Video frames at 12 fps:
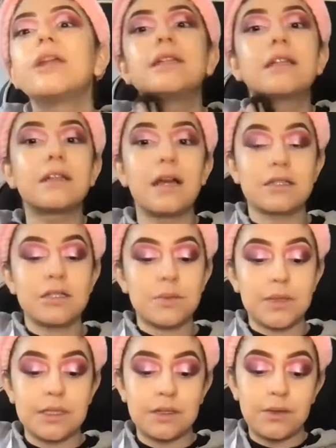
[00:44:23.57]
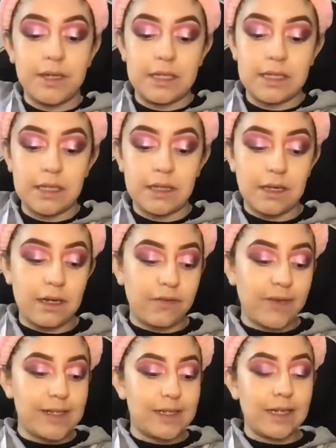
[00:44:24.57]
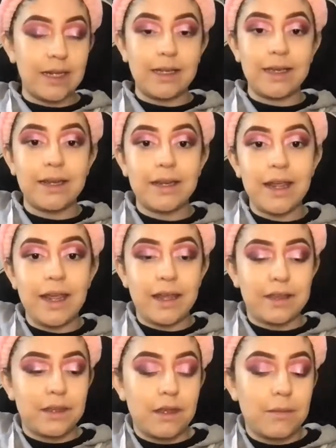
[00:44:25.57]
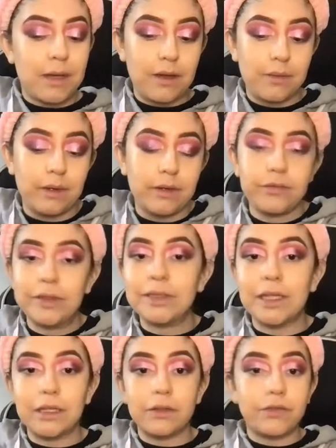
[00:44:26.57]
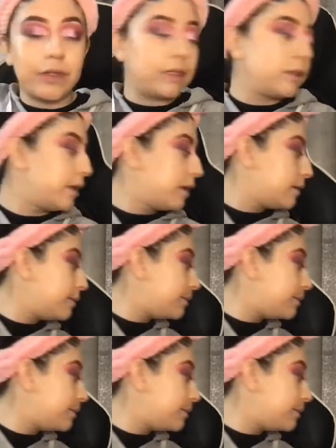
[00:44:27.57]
the classes were so easy that if I didn't get an A in them, I would have felt like a failure.